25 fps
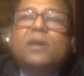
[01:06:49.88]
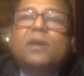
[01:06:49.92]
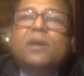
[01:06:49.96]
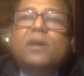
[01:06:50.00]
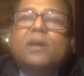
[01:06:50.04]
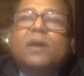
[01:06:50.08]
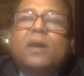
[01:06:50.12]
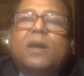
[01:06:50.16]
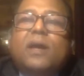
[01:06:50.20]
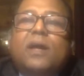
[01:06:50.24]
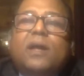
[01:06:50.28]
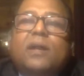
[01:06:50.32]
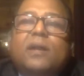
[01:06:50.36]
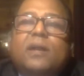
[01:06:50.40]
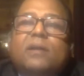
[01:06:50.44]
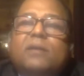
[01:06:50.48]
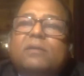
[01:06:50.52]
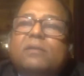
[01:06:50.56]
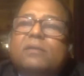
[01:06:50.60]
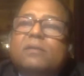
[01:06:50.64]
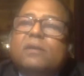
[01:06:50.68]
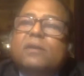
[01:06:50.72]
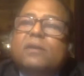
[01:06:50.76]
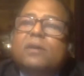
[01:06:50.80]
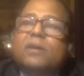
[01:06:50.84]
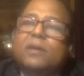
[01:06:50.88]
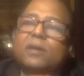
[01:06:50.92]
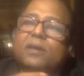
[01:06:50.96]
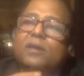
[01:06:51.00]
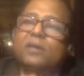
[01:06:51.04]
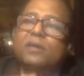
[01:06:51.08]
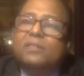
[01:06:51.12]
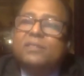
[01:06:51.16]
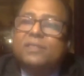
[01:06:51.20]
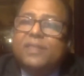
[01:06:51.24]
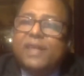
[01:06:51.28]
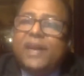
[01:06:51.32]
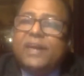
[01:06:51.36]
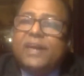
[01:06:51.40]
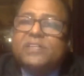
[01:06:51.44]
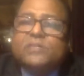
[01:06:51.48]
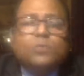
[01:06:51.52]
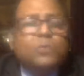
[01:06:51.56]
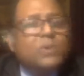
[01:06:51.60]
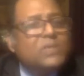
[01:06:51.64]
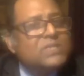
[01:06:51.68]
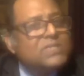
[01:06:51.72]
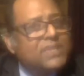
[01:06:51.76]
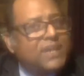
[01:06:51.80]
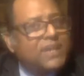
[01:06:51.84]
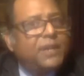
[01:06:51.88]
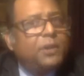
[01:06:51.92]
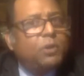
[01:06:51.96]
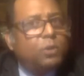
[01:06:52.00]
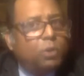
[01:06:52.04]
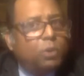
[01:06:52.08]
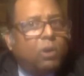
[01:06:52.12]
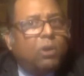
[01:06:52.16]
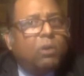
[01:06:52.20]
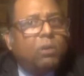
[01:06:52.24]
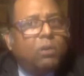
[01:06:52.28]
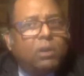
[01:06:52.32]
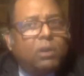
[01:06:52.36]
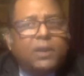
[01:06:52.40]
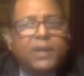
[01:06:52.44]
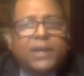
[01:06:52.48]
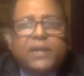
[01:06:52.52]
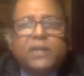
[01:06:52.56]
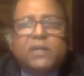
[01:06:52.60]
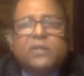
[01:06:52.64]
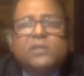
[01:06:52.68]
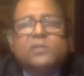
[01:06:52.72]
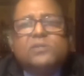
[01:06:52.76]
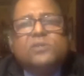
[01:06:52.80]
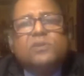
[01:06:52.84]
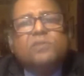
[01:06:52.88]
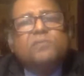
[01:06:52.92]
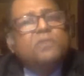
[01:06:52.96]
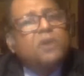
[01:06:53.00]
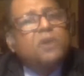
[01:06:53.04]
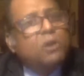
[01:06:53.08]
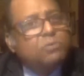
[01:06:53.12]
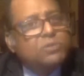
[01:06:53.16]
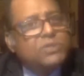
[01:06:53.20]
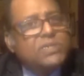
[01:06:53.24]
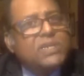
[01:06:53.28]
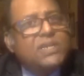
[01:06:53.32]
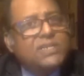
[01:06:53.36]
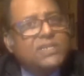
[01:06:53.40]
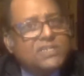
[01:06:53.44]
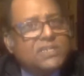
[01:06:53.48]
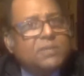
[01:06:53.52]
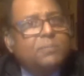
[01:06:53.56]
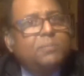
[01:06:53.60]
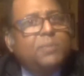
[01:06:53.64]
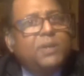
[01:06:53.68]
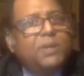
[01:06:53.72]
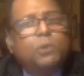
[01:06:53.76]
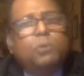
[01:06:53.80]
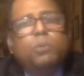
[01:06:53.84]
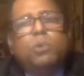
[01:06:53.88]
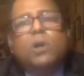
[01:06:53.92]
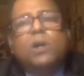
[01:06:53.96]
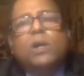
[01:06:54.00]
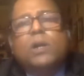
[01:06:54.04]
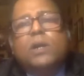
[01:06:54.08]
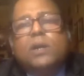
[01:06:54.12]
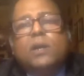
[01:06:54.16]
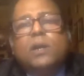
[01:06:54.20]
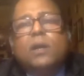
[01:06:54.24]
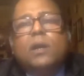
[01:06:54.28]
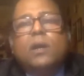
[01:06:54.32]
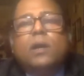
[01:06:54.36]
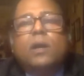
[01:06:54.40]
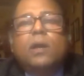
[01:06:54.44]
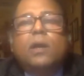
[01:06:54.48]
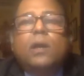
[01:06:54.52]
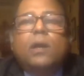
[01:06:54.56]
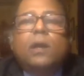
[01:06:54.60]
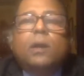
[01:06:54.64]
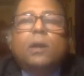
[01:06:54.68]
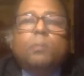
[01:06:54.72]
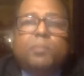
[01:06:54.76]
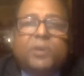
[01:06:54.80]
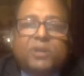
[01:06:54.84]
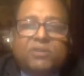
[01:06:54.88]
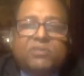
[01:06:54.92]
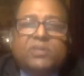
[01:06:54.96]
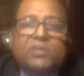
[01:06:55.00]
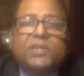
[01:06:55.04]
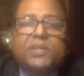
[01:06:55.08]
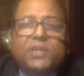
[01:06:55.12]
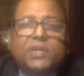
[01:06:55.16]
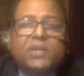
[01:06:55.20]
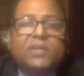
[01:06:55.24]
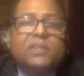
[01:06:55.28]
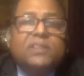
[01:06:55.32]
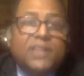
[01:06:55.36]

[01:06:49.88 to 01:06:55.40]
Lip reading: And thanks once again to all leaders of Councilsme who are present here.